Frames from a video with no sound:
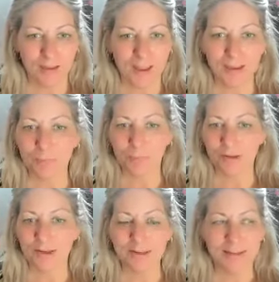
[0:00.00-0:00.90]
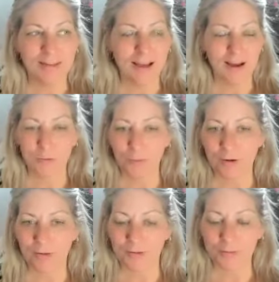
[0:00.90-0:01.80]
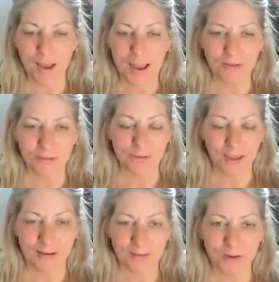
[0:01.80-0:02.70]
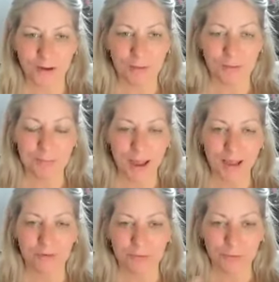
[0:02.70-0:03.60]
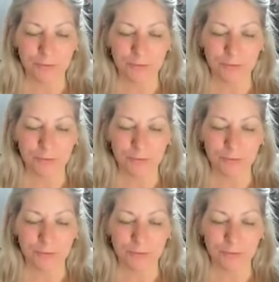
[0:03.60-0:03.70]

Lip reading: And bringing our awareness back to that, coming back full